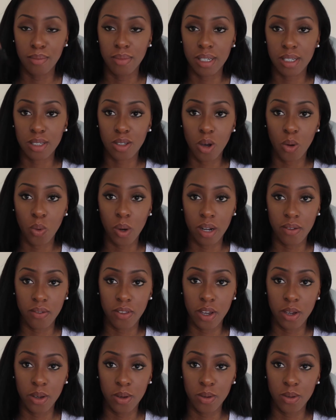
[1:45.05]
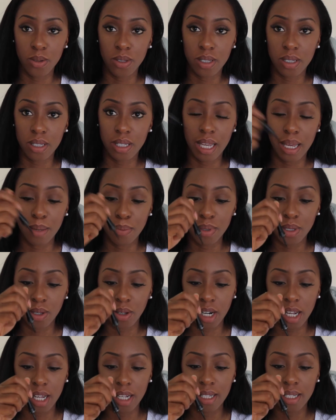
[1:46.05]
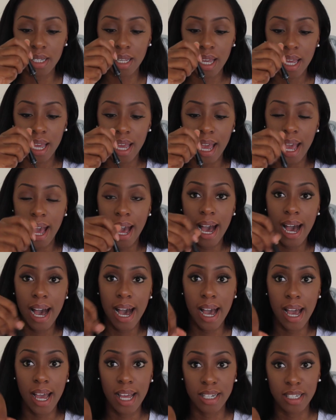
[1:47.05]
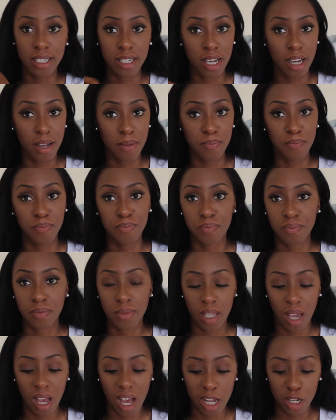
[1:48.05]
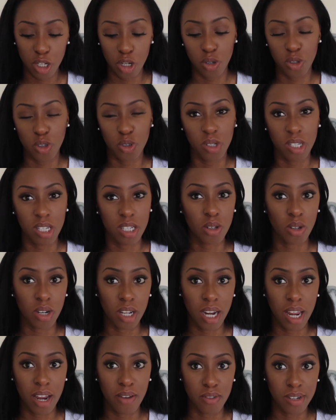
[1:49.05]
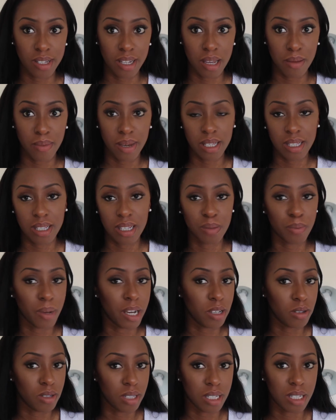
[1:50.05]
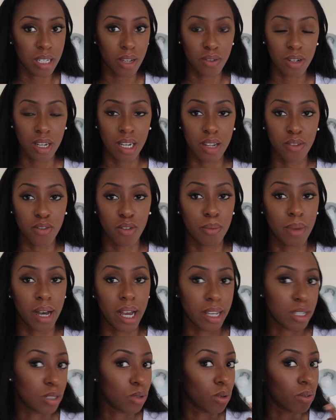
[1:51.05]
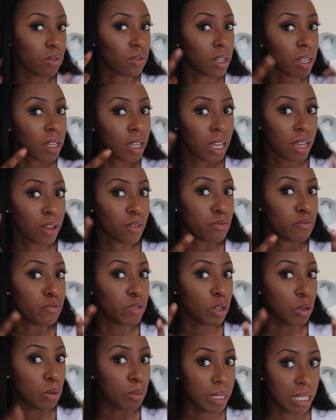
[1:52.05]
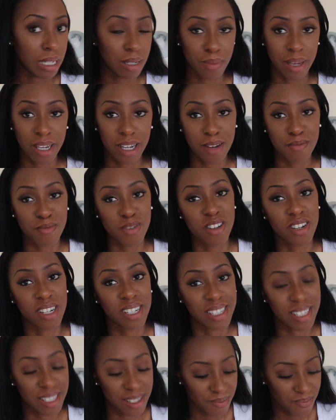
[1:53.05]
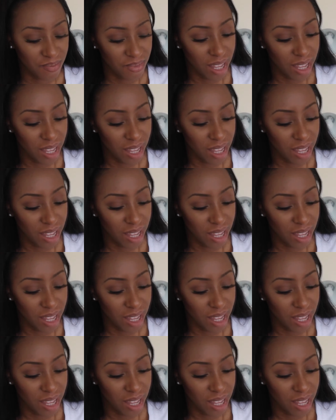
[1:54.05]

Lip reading: It's got one of those tips on it, and I don't use this on an everyday basis, but I use it definitely for my sort of filming makeup looks.